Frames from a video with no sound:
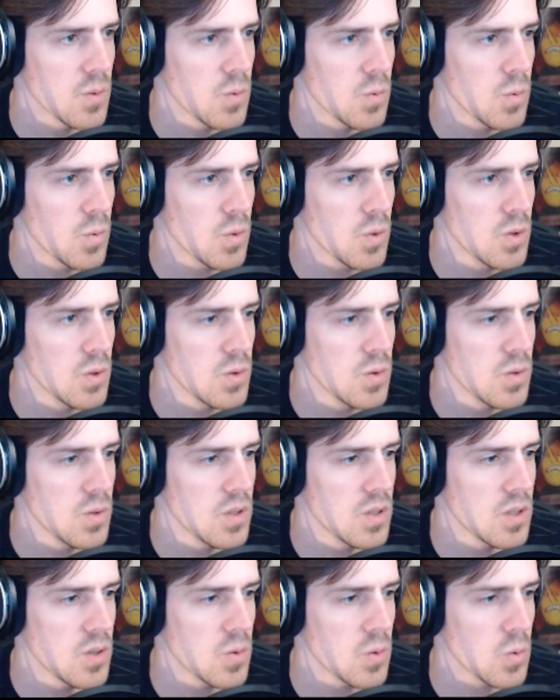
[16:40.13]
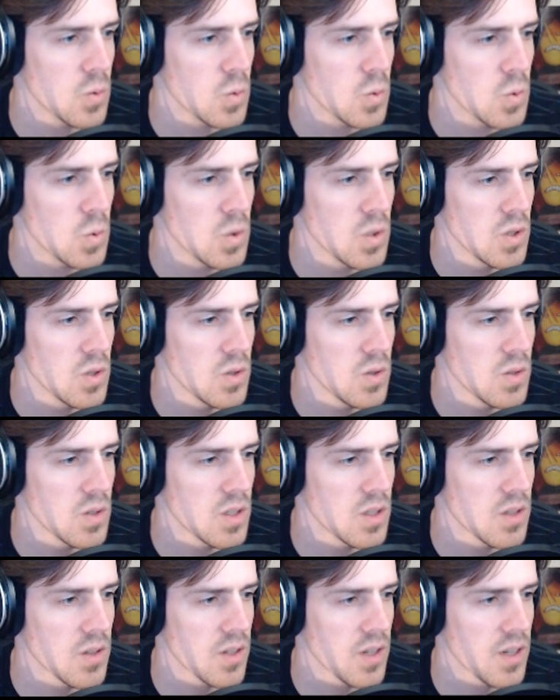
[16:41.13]
Woo.
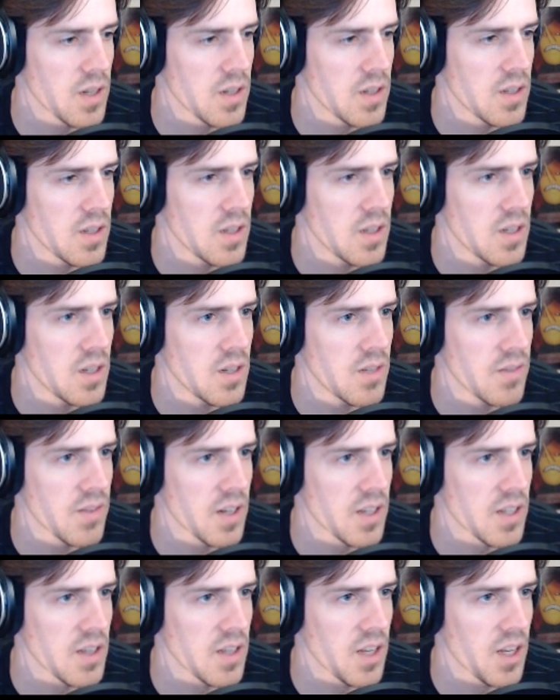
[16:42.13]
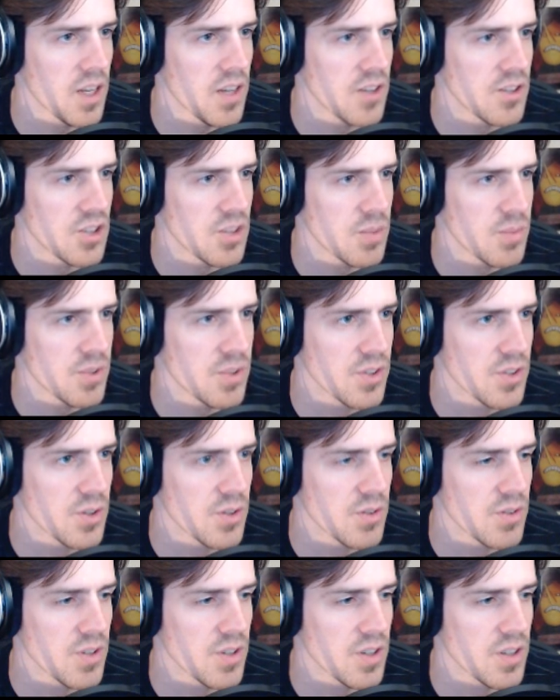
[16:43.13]
Okay. Gotten luck in the jumping so
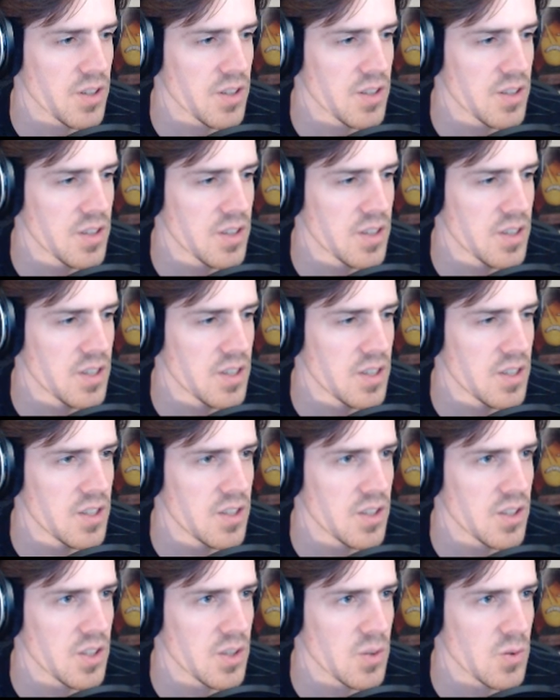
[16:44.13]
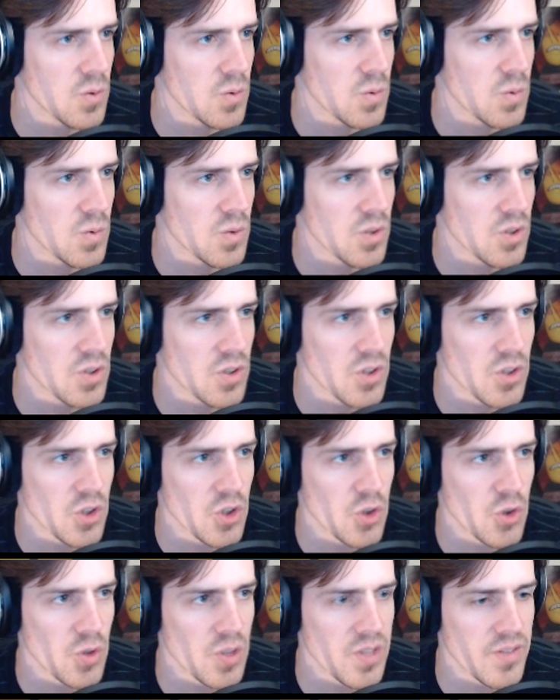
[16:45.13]
far. No
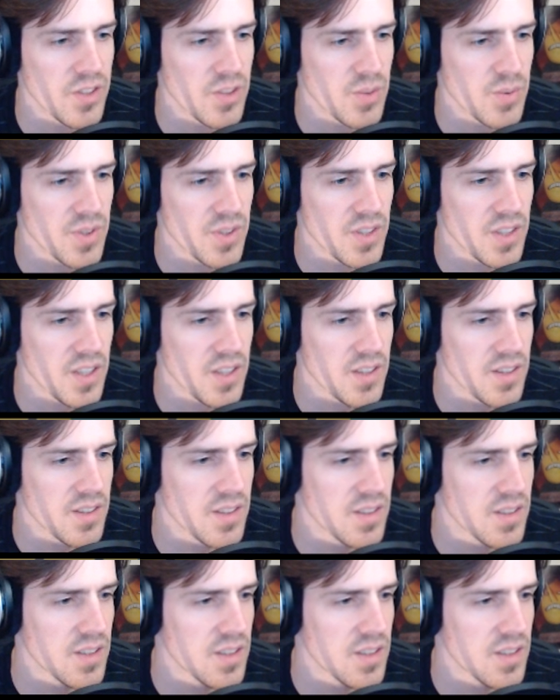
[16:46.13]
grievous mistakes.